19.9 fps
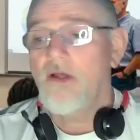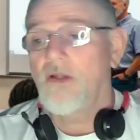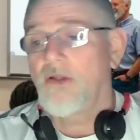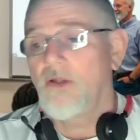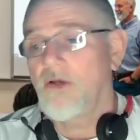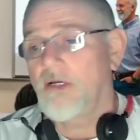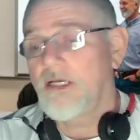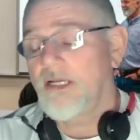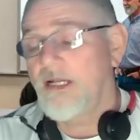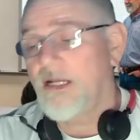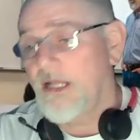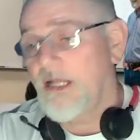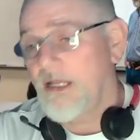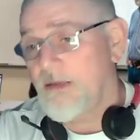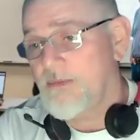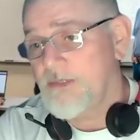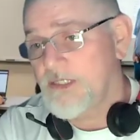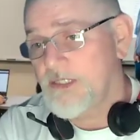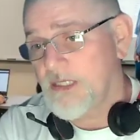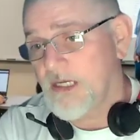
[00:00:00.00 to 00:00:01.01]
looking at an
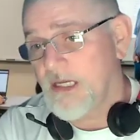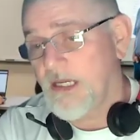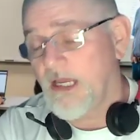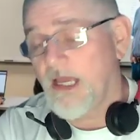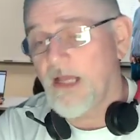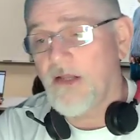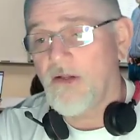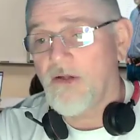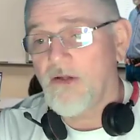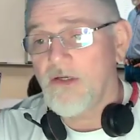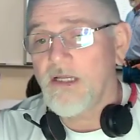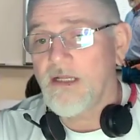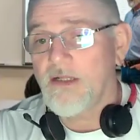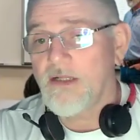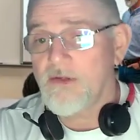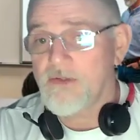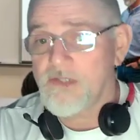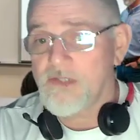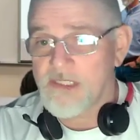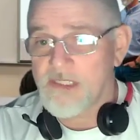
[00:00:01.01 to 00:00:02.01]
MC and looking at
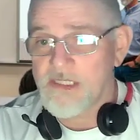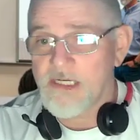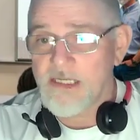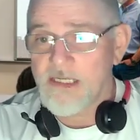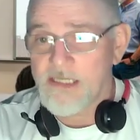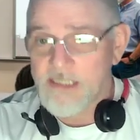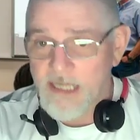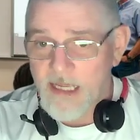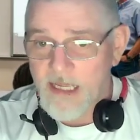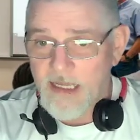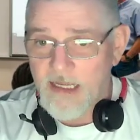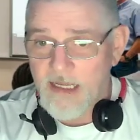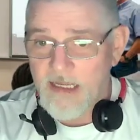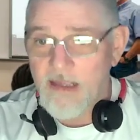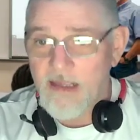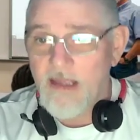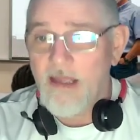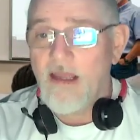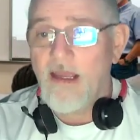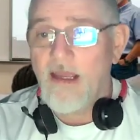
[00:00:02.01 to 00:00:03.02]
their CSA
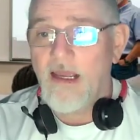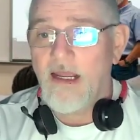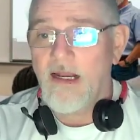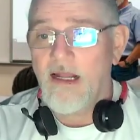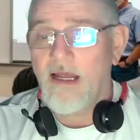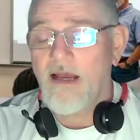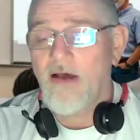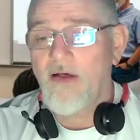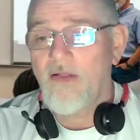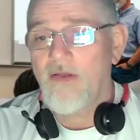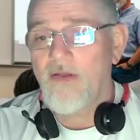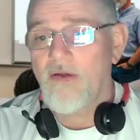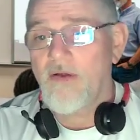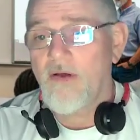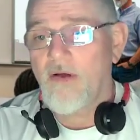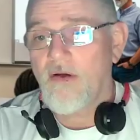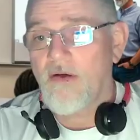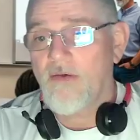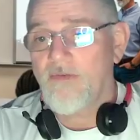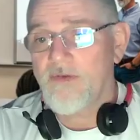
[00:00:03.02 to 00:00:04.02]
and how they
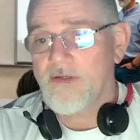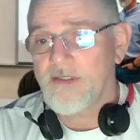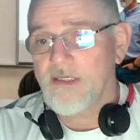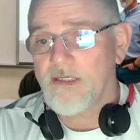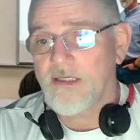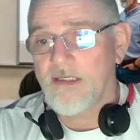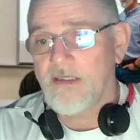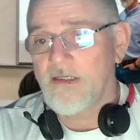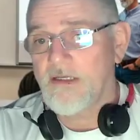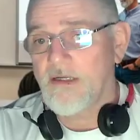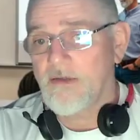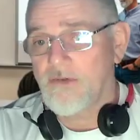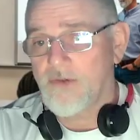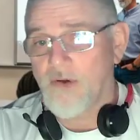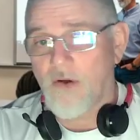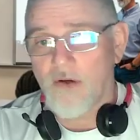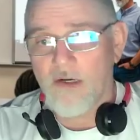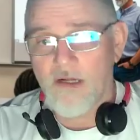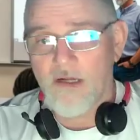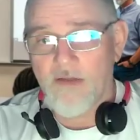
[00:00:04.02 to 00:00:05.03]
are obviously,
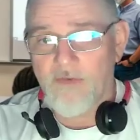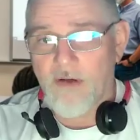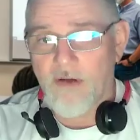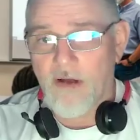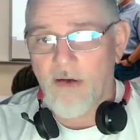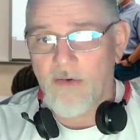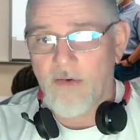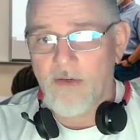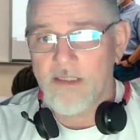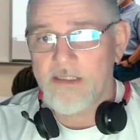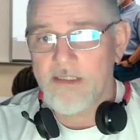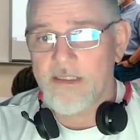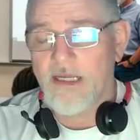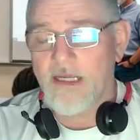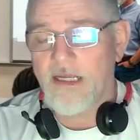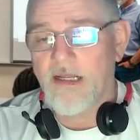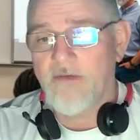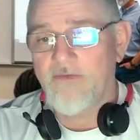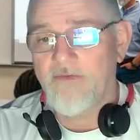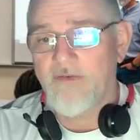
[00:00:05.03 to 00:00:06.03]
targeted for audits
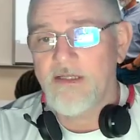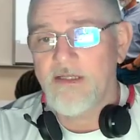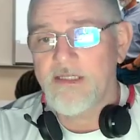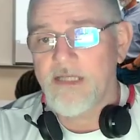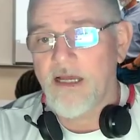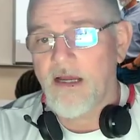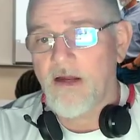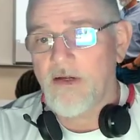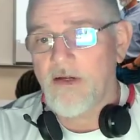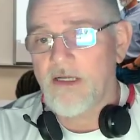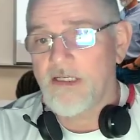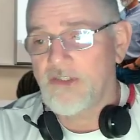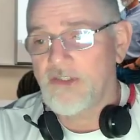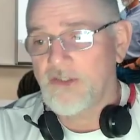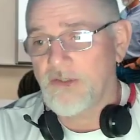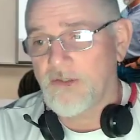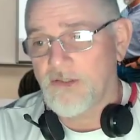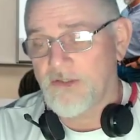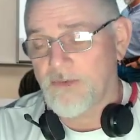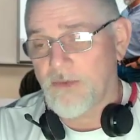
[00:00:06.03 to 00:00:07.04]
and face higher
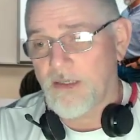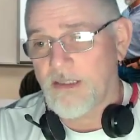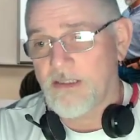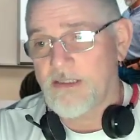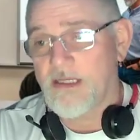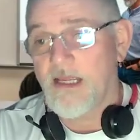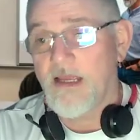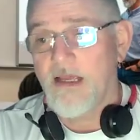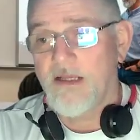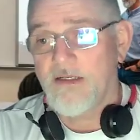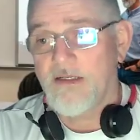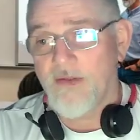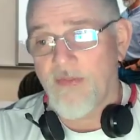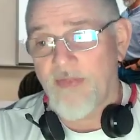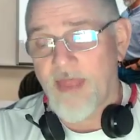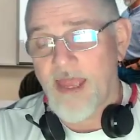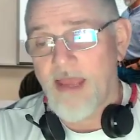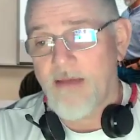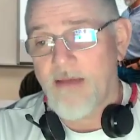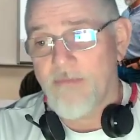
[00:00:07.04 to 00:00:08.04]
insurance rates. So
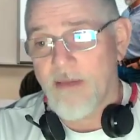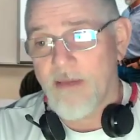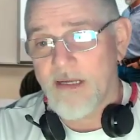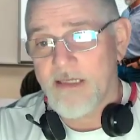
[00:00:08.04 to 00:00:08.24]
that